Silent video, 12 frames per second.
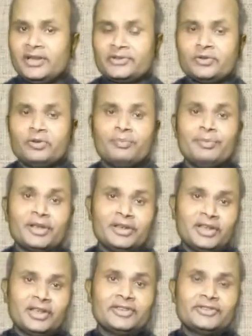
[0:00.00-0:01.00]
so
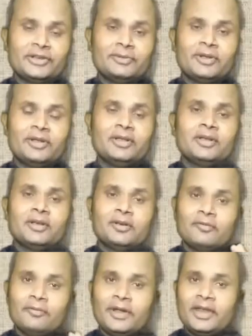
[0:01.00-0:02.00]
beginning is given
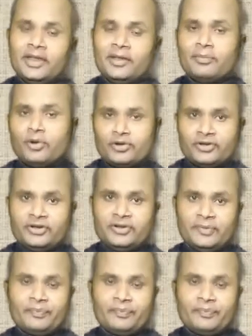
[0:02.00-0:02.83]
very important.